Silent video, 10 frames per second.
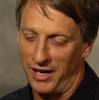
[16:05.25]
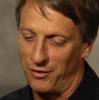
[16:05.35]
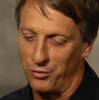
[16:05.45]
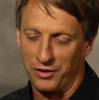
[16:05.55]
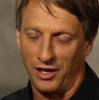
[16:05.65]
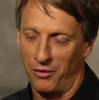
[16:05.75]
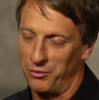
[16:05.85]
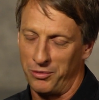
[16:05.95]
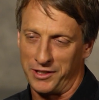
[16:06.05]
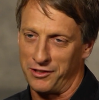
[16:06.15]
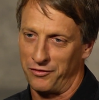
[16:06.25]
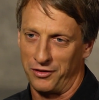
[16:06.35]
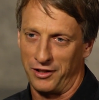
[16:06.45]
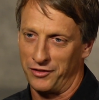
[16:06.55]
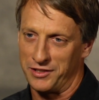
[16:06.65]
I would not want to put myself
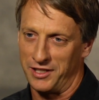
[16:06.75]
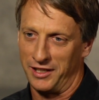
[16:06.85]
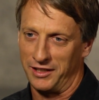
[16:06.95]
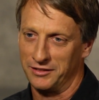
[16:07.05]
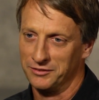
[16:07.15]
through that for a 1080.